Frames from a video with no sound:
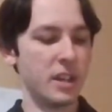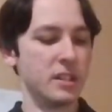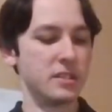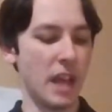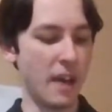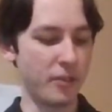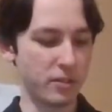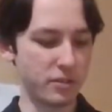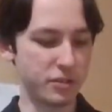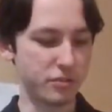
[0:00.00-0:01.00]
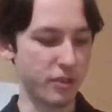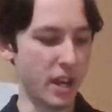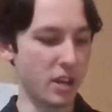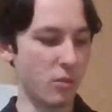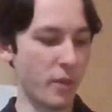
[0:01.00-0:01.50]
Severus
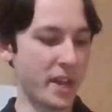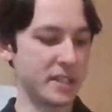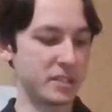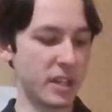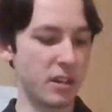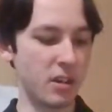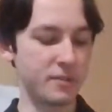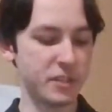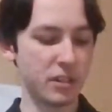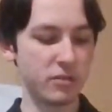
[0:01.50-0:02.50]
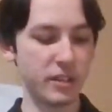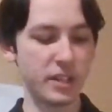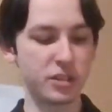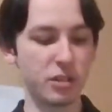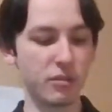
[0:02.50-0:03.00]
straightway set off secretly
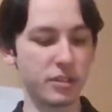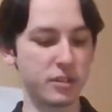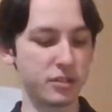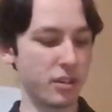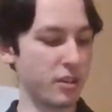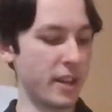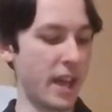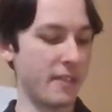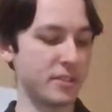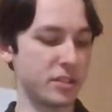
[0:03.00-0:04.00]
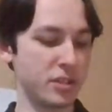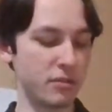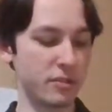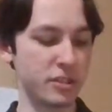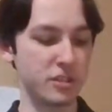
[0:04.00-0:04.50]
and showed concern to have his
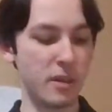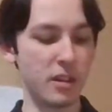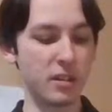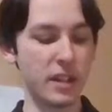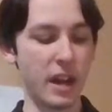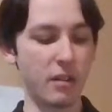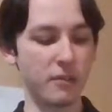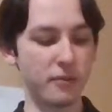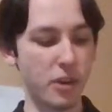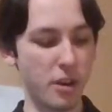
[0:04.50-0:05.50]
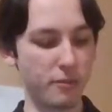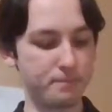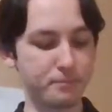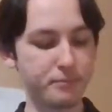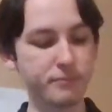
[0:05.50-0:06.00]
children smuggled out of
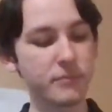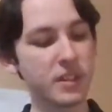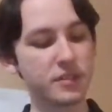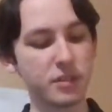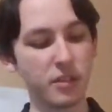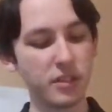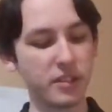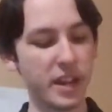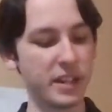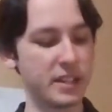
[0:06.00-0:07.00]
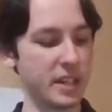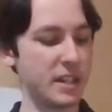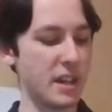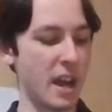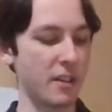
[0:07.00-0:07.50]
Rome, so that they
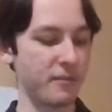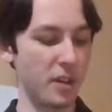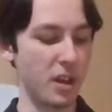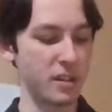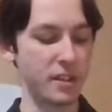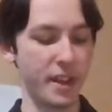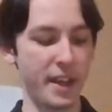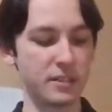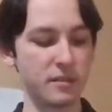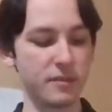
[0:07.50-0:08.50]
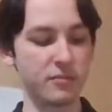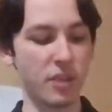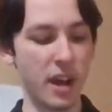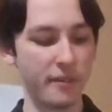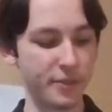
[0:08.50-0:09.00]
did not fall into the hands of a
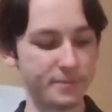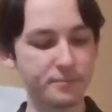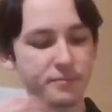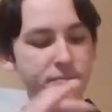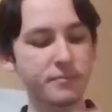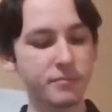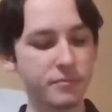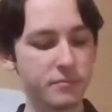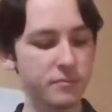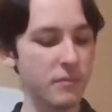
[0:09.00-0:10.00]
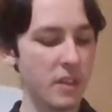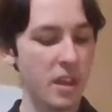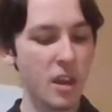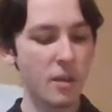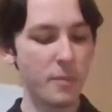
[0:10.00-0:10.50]
rival.
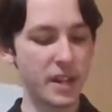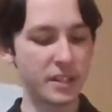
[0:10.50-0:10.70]
But